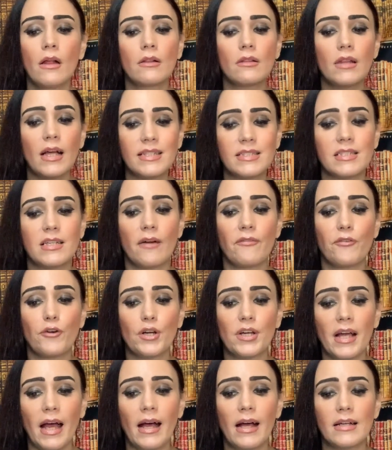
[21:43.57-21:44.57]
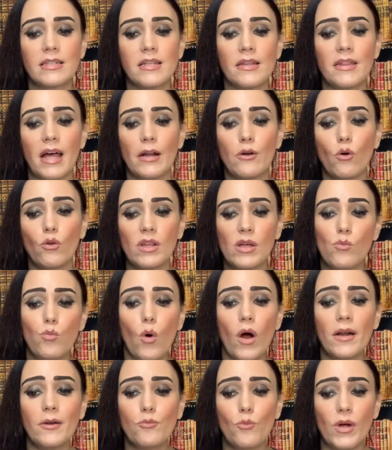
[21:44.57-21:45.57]
Let's not forget that only
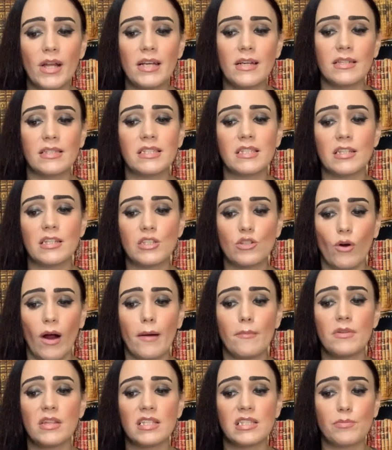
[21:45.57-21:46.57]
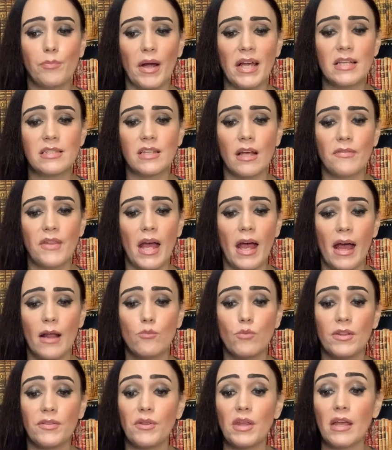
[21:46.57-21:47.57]
one witness described the spikes on the head
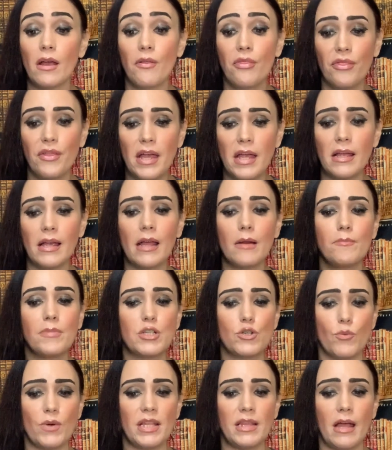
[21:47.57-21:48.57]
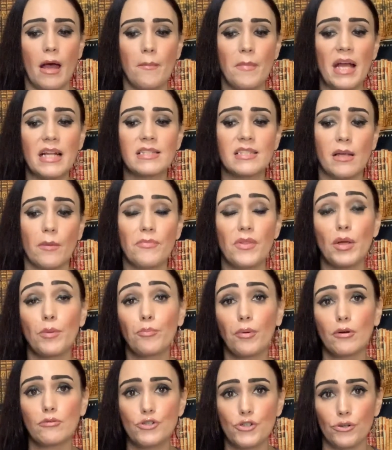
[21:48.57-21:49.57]
with the thing in between them and something
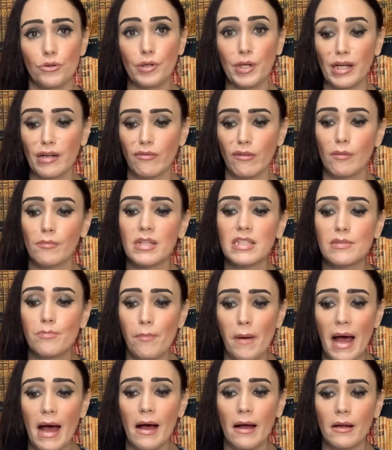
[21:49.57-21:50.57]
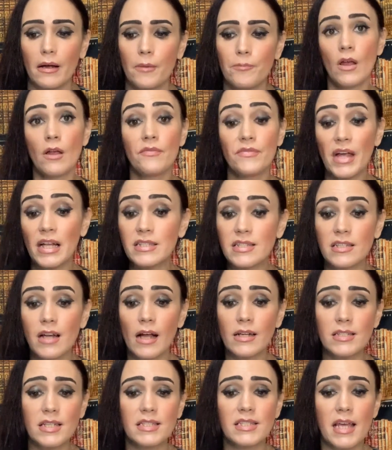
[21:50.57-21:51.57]
protruding from its back. That's
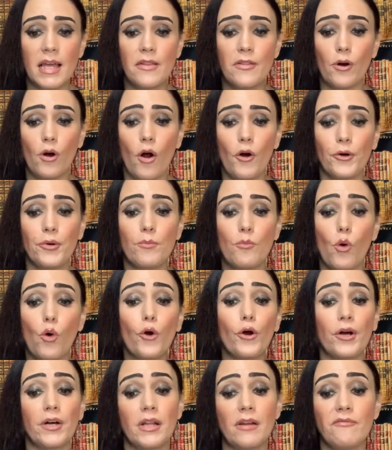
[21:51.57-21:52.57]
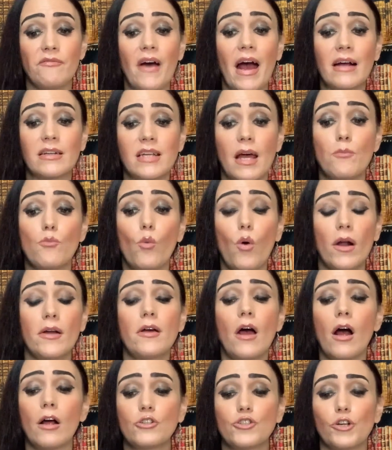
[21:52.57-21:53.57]
not to say there aren't more, and in fact, I'm
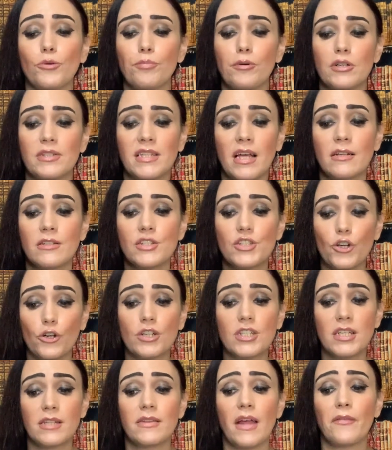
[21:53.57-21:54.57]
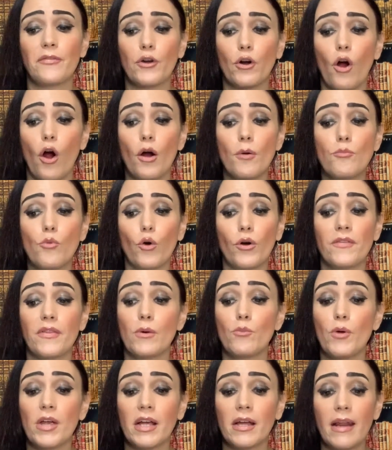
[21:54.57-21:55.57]
100% certain that there are more than
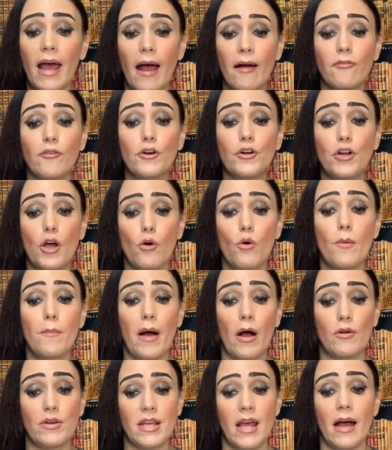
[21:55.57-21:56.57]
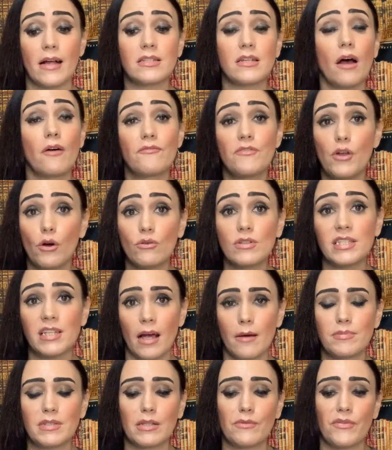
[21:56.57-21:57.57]
we could ever know about yet of those
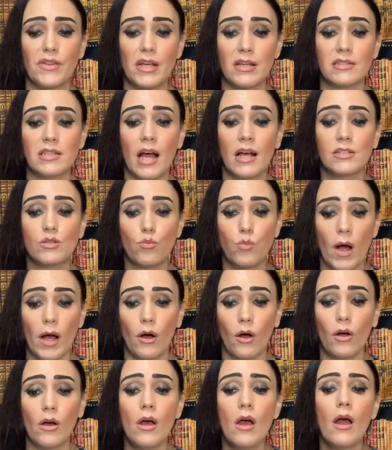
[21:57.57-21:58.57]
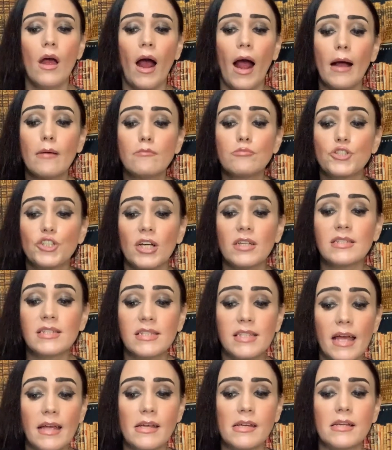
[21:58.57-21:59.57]
types of things as well. I'm just
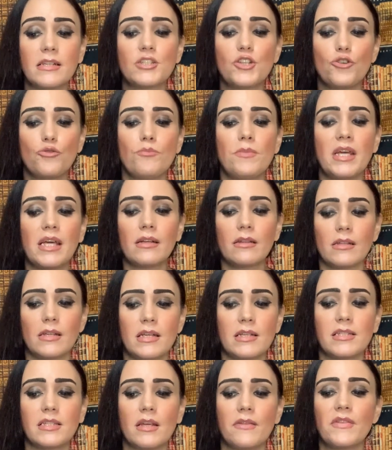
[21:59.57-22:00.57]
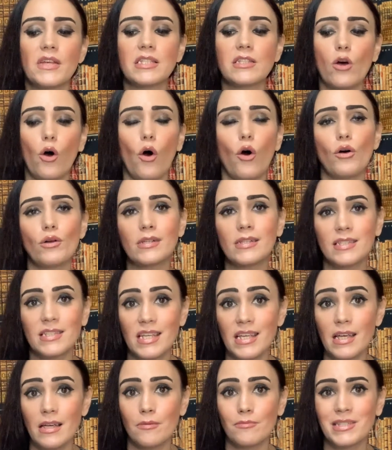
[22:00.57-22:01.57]
saying, to me at least, this all
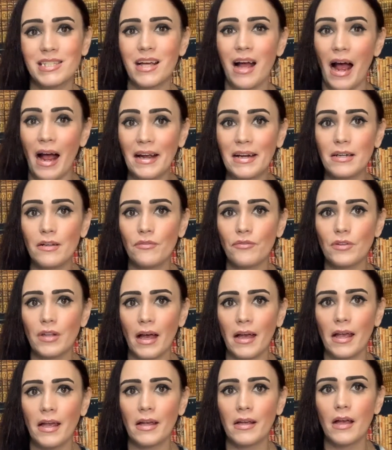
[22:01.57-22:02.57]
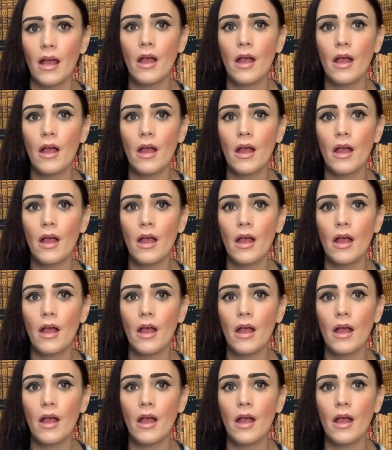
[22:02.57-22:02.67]
seems kind of like